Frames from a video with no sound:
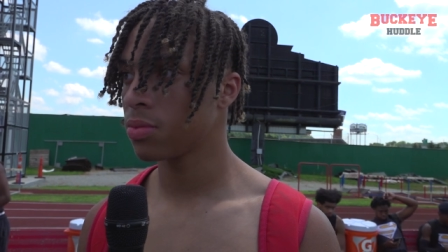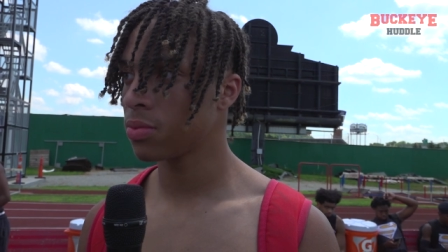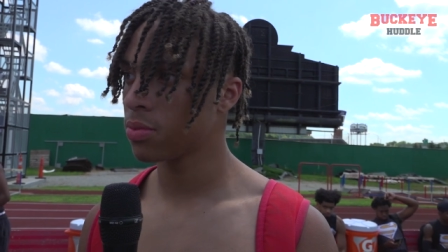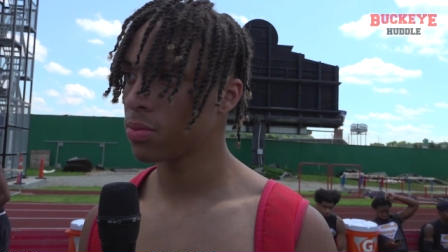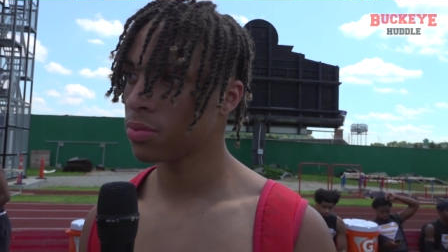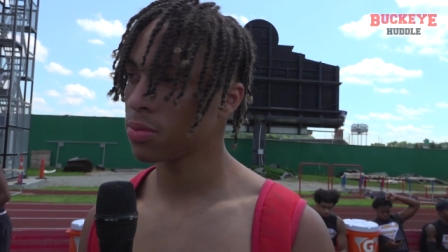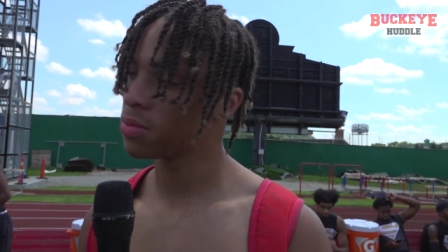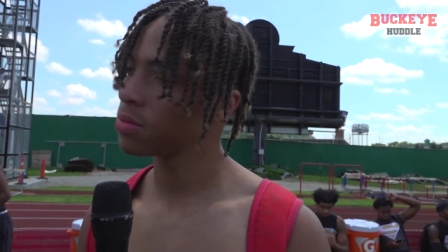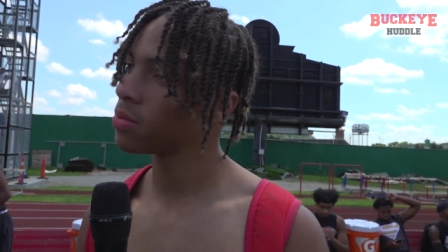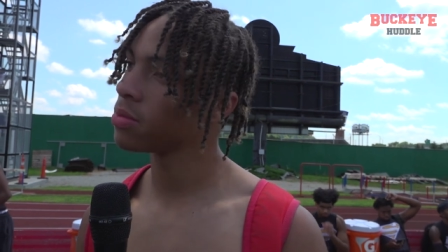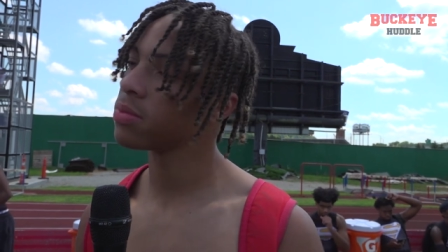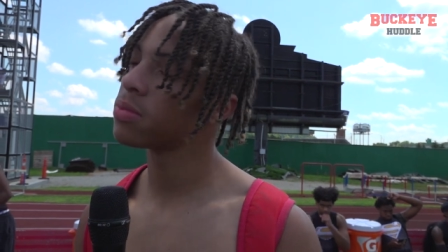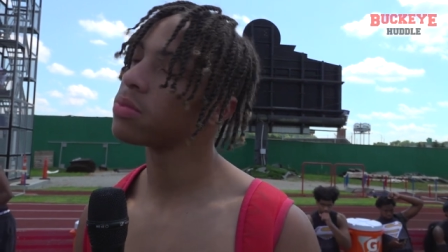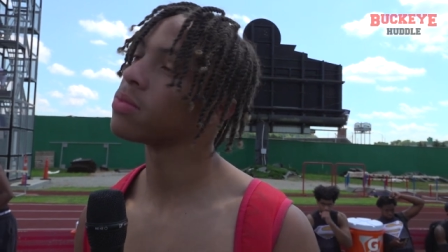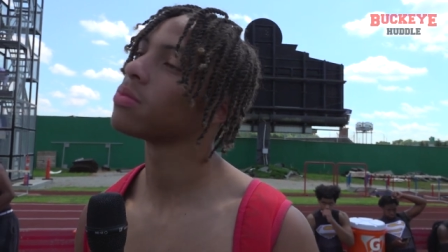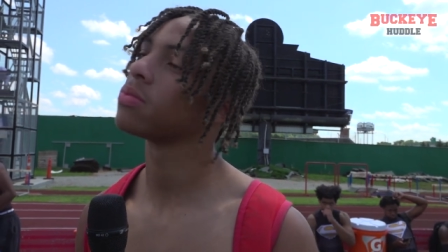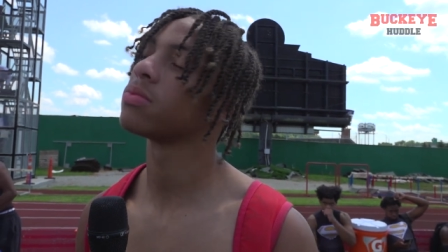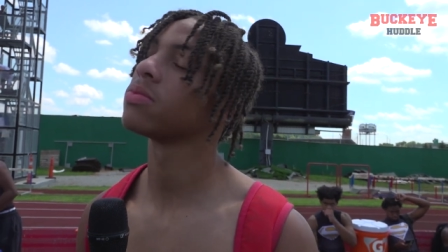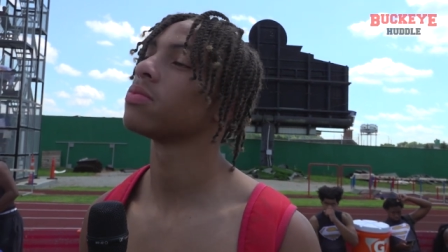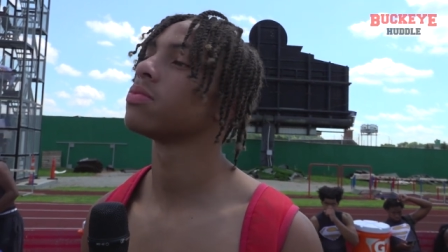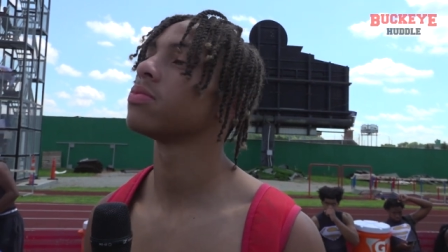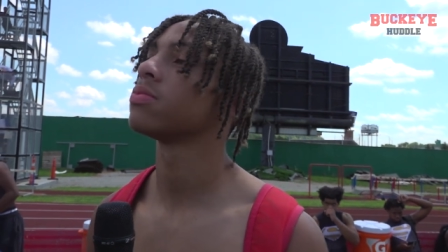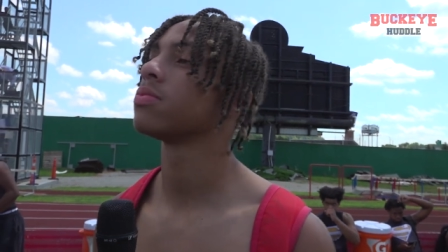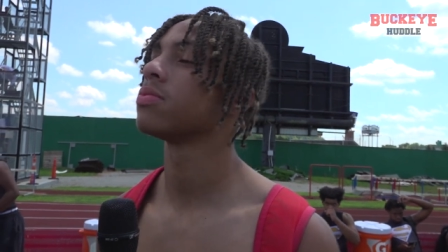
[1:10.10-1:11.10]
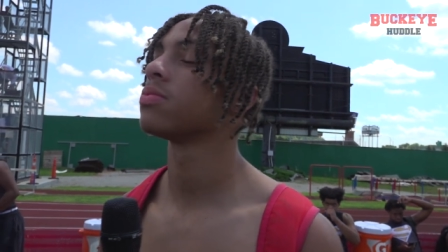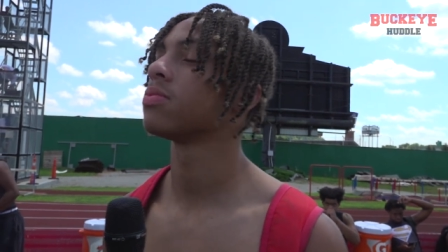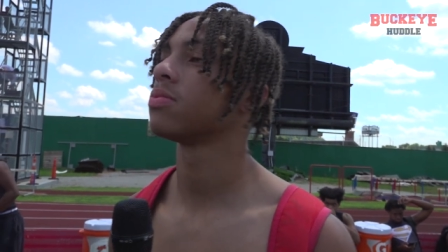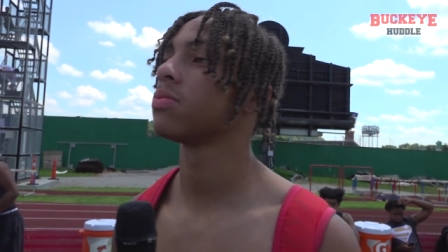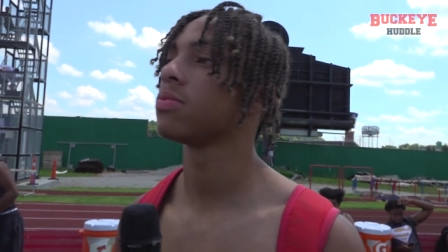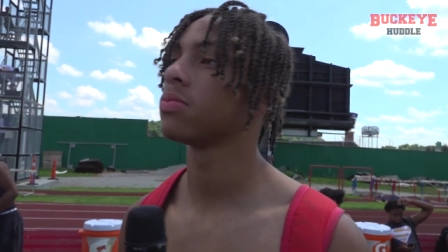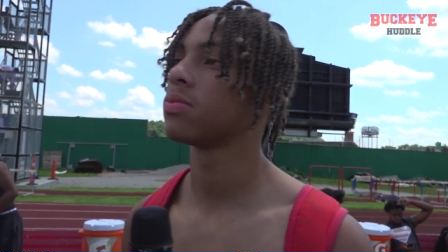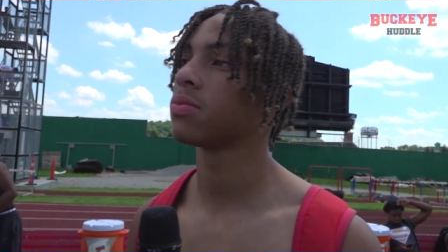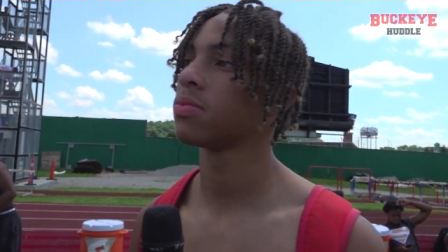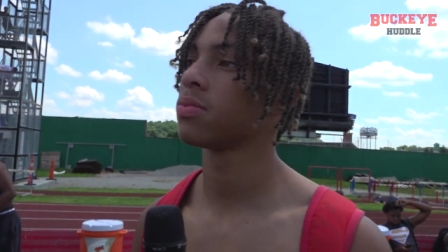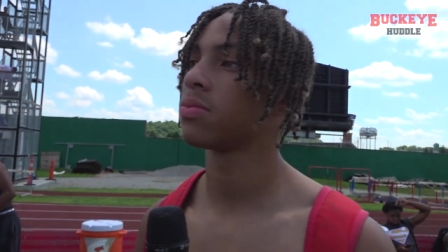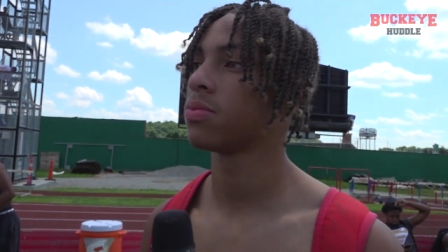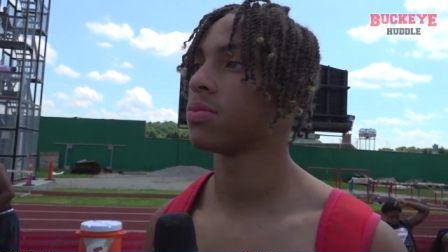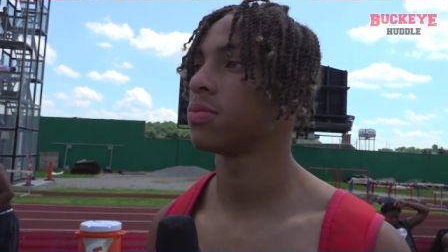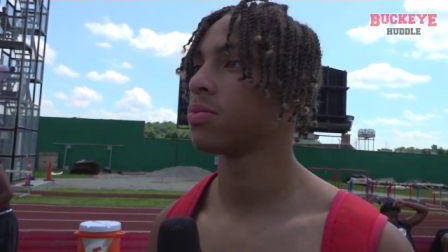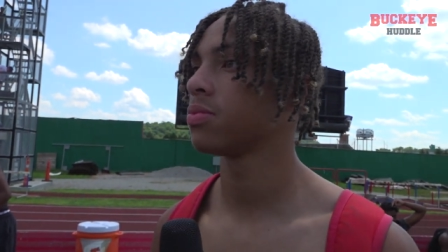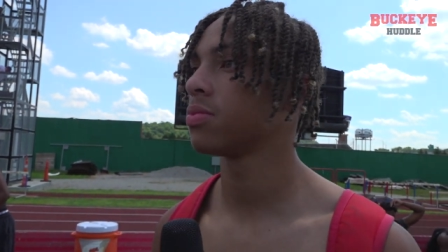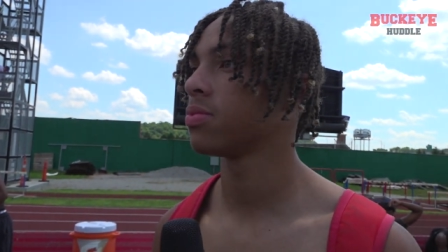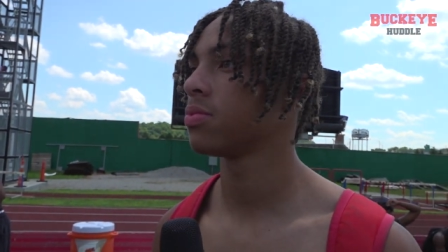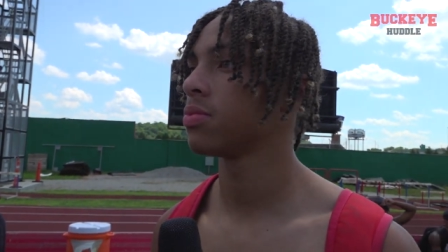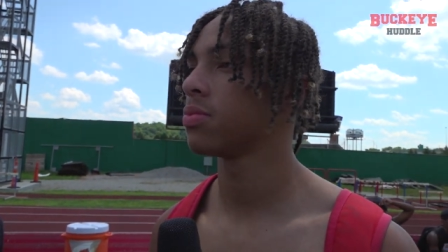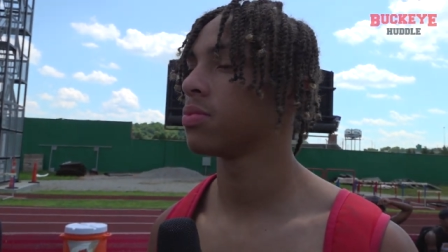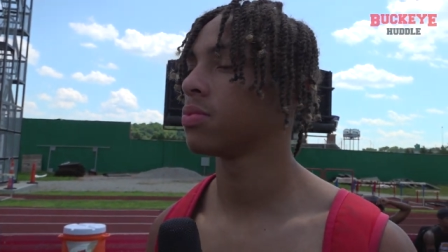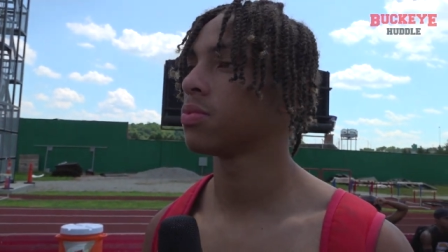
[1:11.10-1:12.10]
you've set a date, have you
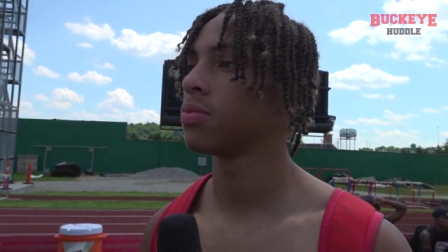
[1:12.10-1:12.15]
actually,